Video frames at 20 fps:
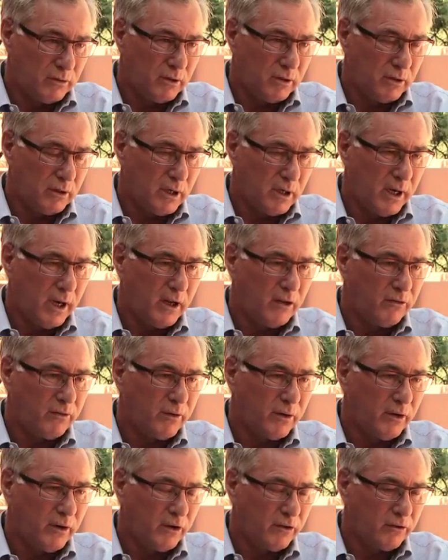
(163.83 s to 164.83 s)
against
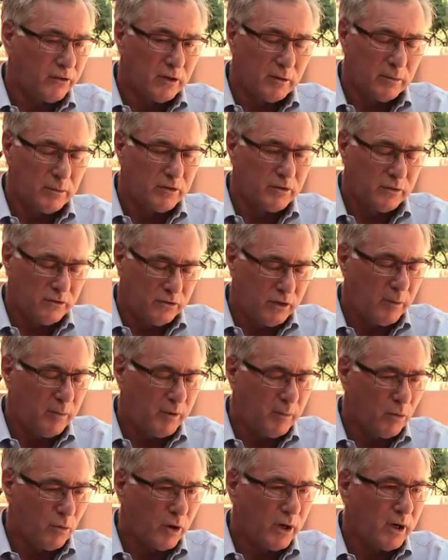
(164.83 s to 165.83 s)
various firms,
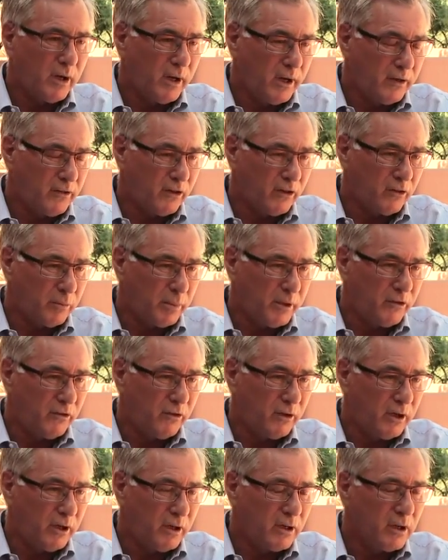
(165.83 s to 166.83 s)
JP Morgan and
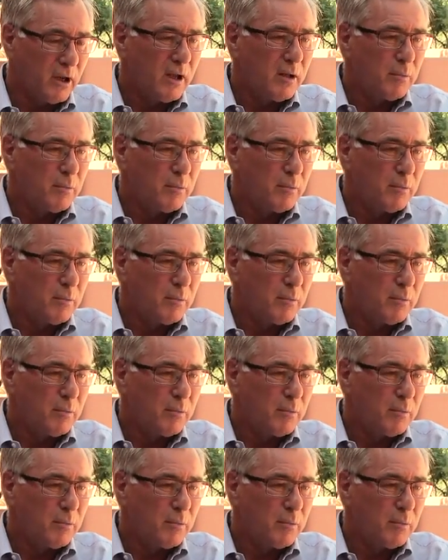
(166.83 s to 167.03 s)
HSBC,